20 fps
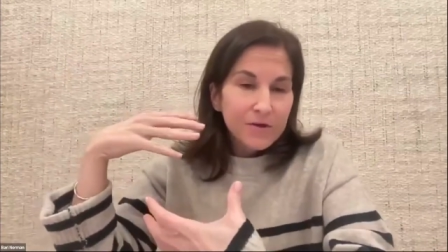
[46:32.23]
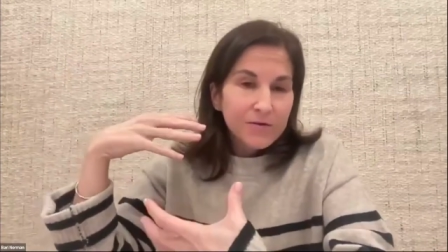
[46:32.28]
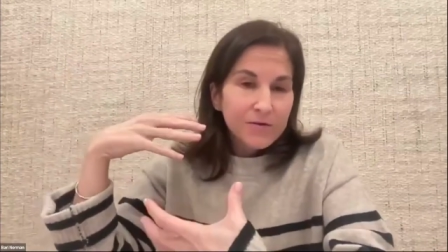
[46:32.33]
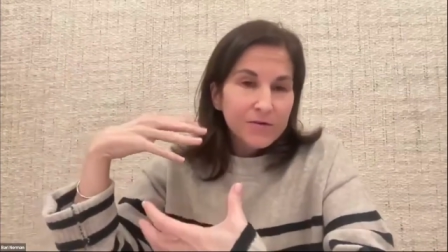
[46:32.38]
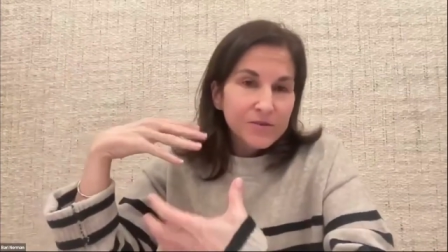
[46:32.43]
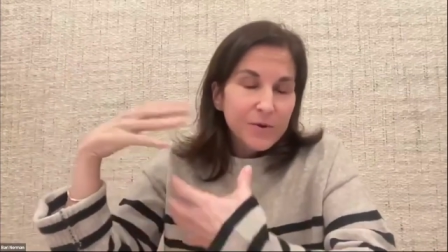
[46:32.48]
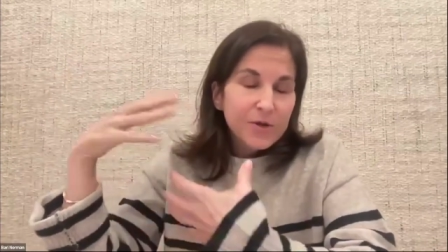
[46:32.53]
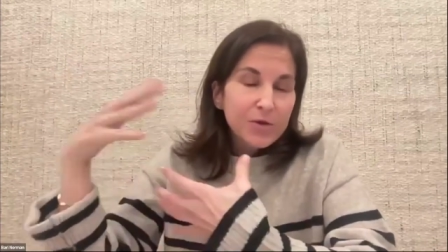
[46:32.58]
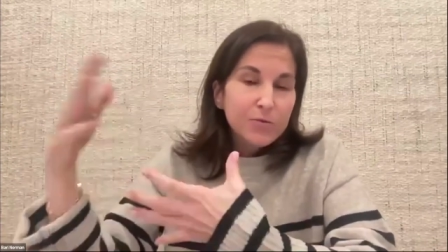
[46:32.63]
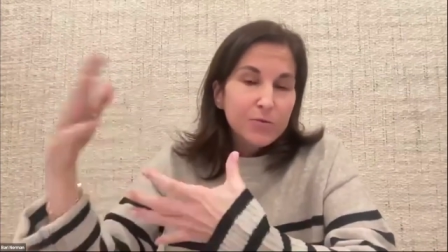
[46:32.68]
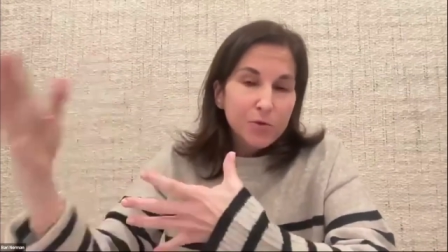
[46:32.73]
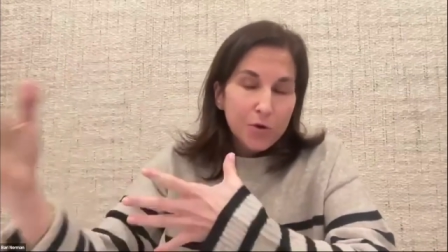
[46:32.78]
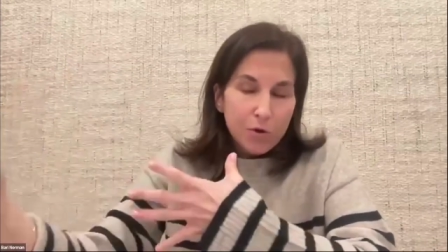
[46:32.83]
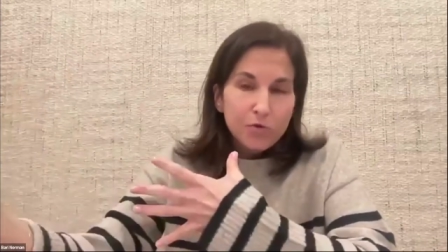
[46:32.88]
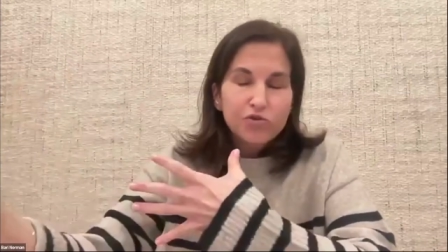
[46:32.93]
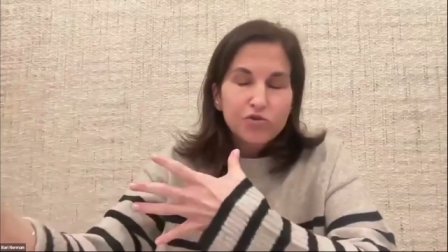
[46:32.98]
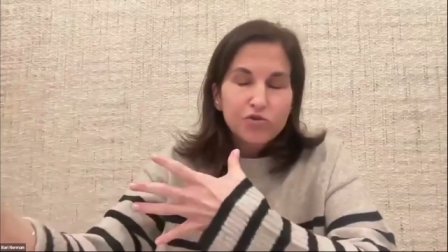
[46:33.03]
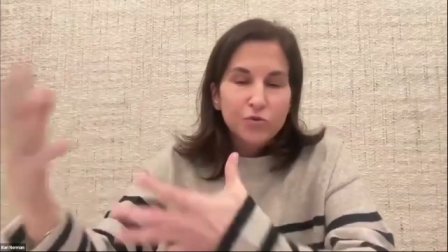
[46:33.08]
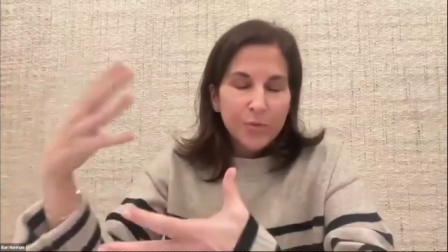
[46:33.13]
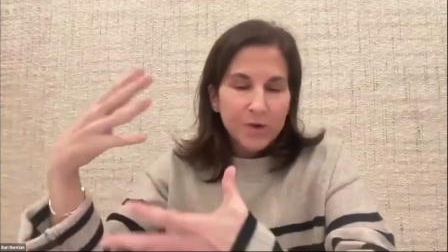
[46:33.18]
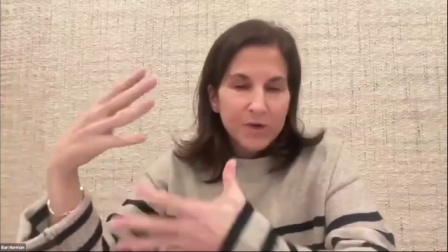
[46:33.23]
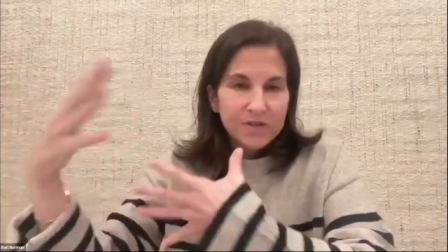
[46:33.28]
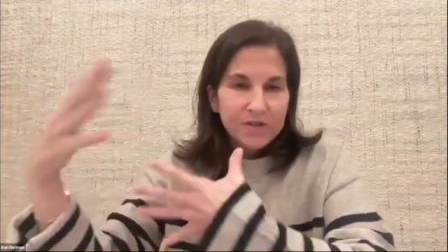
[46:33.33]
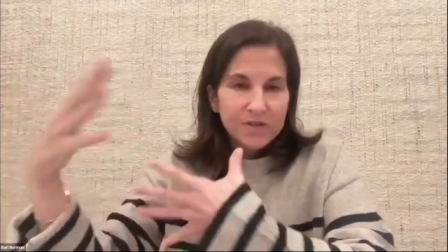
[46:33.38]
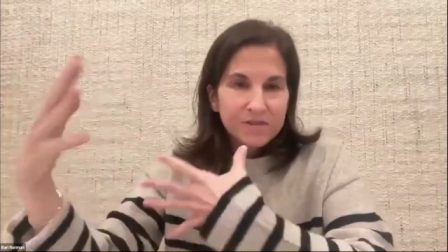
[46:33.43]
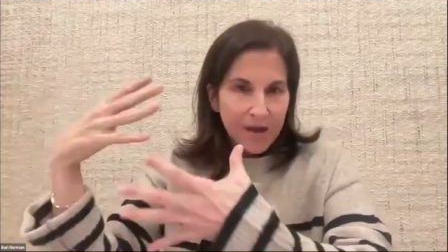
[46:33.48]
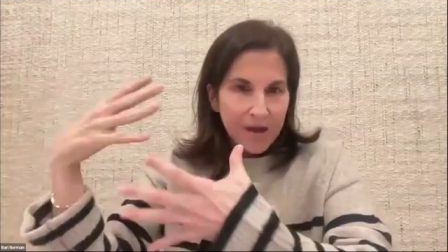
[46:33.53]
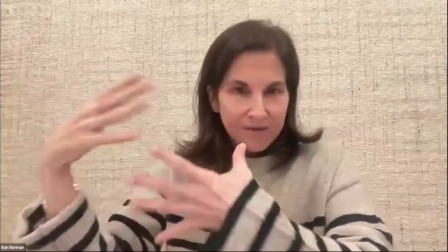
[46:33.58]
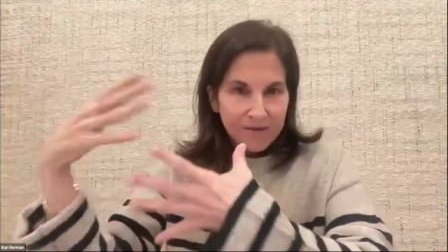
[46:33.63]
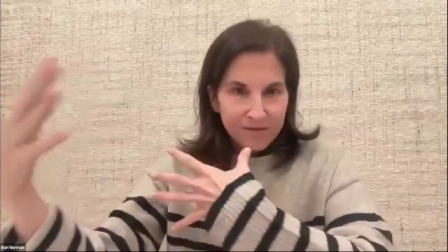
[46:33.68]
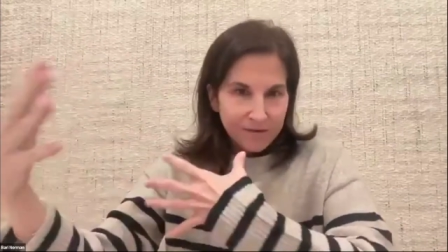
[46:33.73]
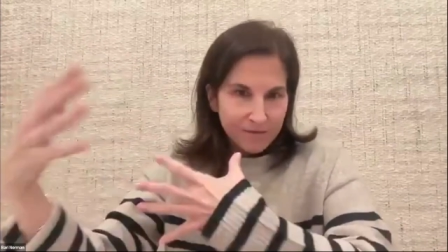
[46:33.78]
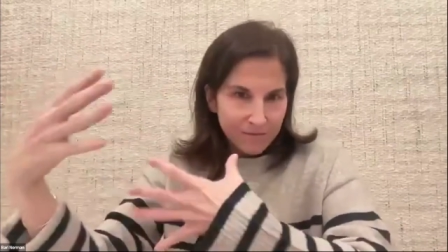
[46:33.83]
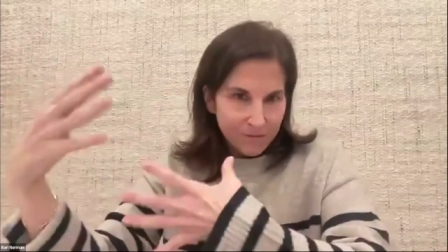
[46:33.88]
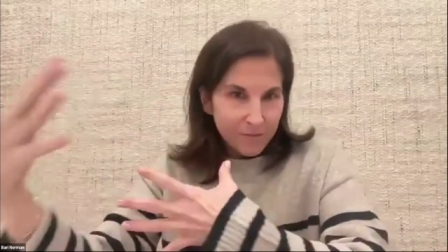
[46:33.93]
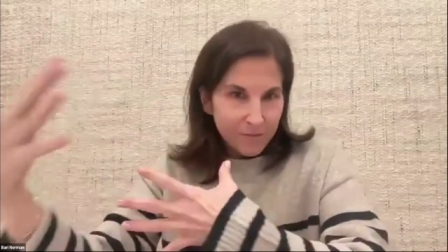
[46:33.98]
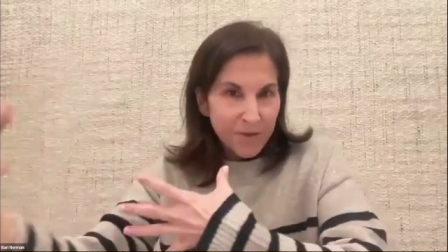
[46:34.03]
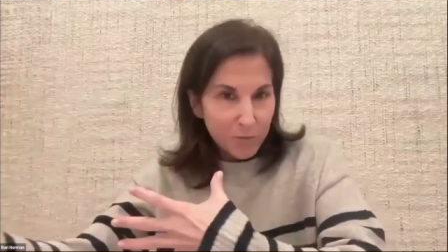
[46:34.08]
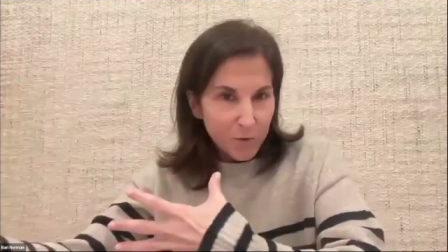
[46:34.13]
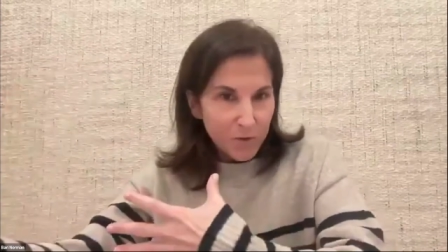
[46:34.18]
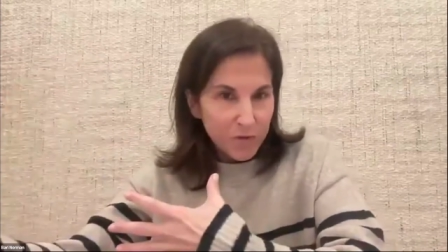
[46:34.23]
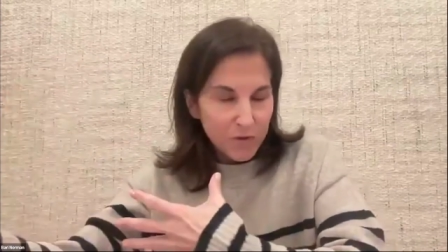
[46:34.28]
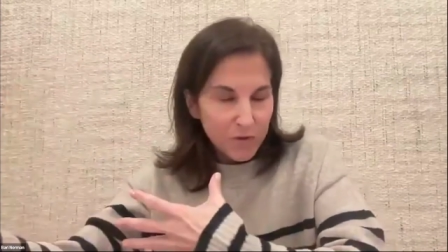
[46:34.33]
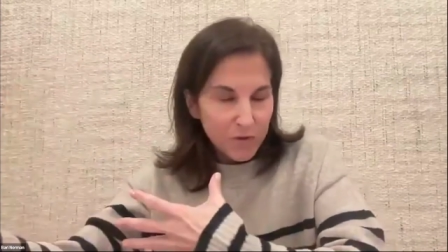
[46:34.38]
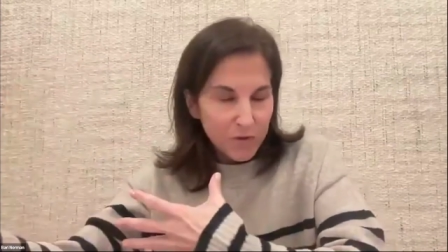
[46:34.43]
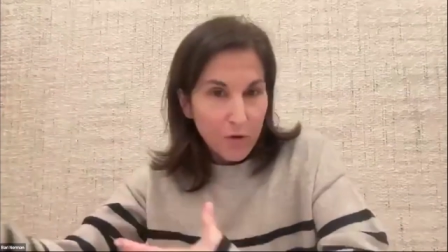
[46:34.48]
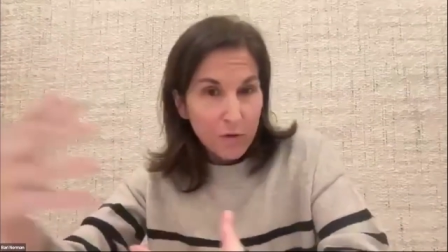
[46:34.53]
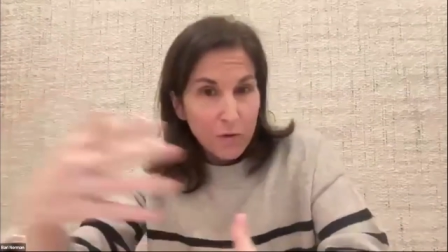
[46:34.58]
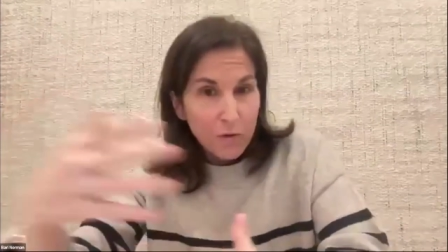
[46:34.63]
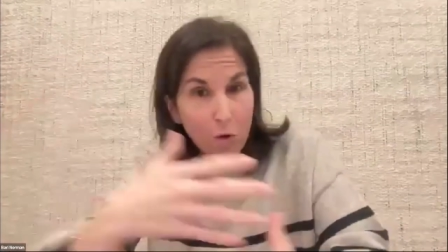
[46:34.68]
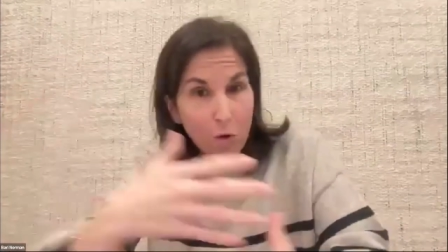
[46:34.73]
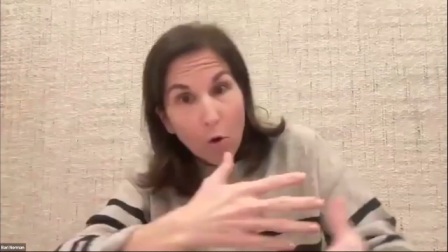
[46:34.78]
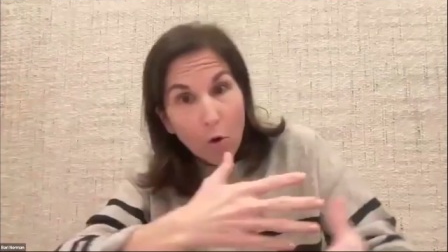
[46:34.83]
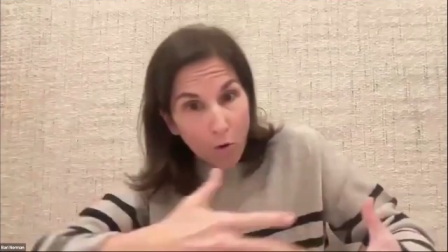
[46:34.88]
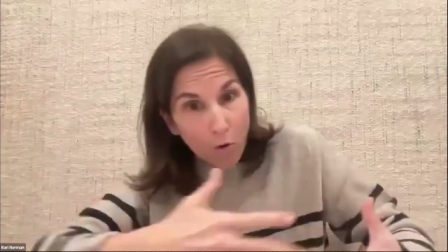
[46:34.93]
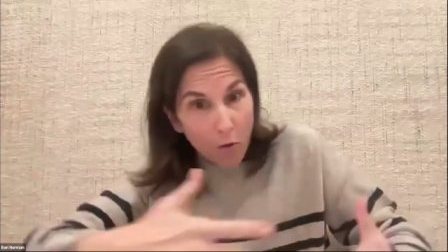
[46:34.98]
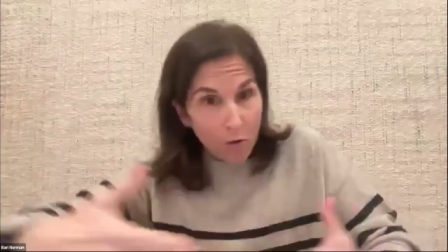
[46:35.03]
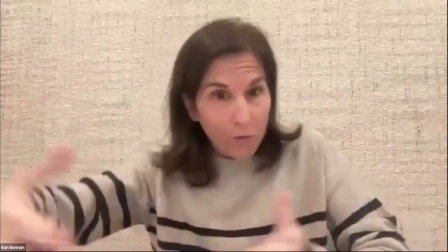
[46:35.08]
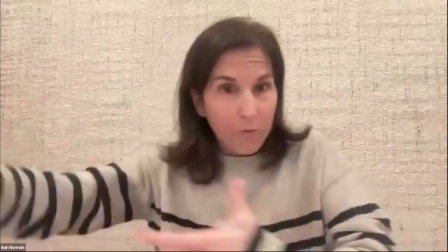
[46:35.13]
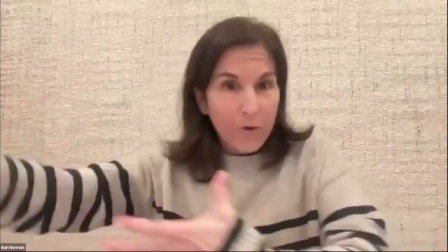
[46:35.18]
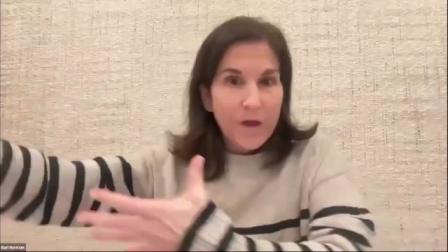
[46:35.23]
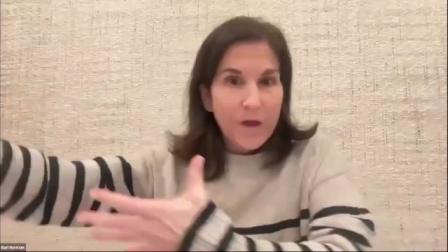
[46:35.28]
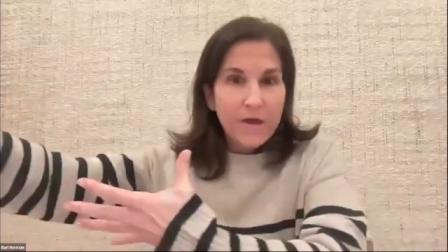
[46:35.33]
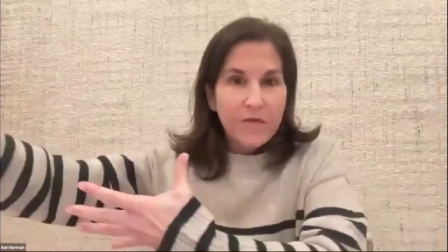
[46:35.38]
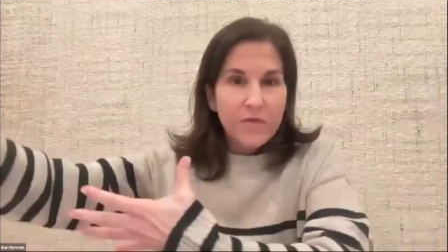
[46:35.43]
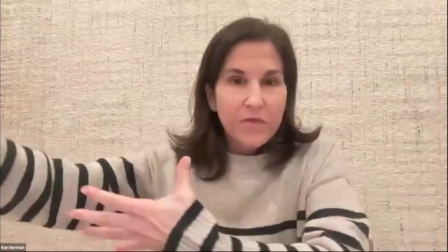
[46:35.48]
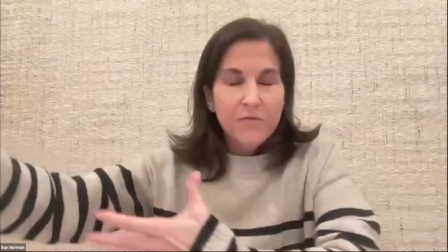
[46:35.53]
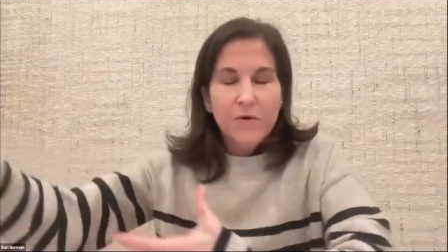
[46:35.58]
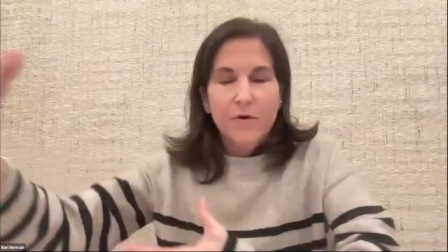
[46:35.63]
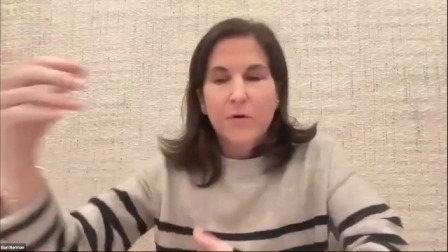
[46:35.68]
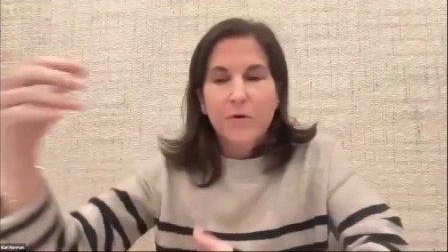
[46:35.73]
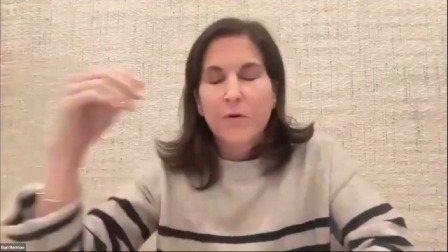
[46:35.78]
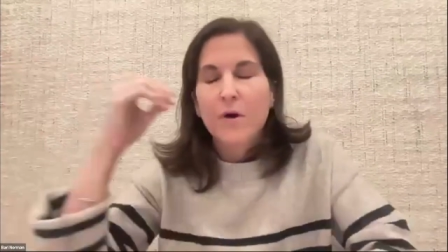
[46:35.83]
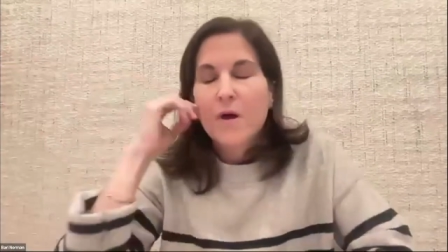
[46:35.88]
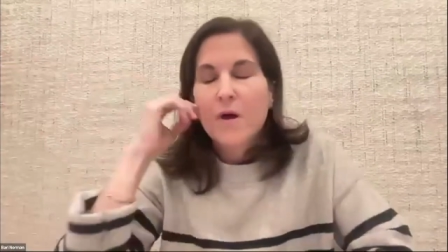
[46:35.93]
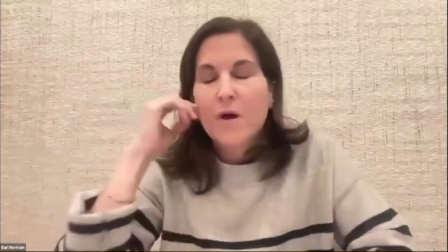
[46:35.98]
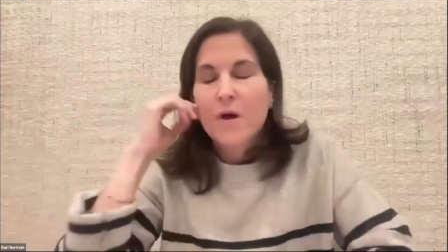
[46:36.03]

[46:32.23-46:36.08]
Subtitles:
somebody who knows you but hasn't been with you the whole way through